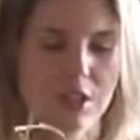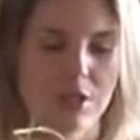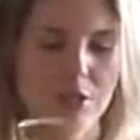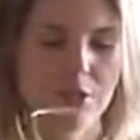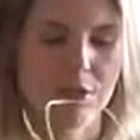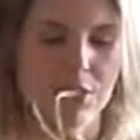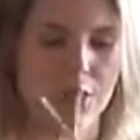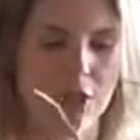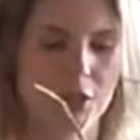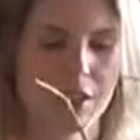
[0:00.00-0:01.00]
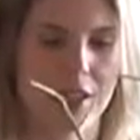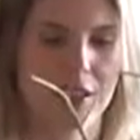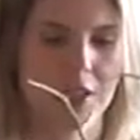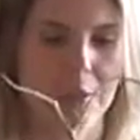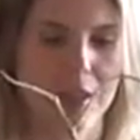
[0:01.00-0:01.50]
sort of curl it a
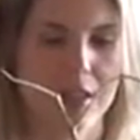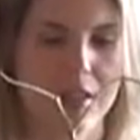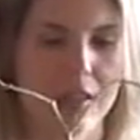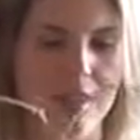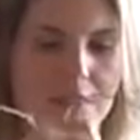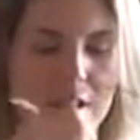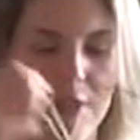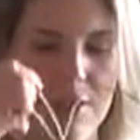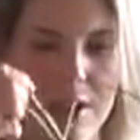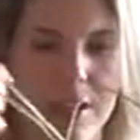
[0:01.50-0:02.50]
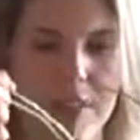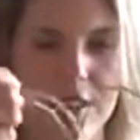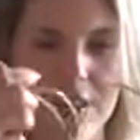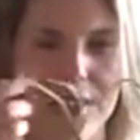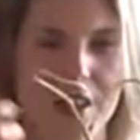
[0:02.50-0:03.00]
little bit and see if that works.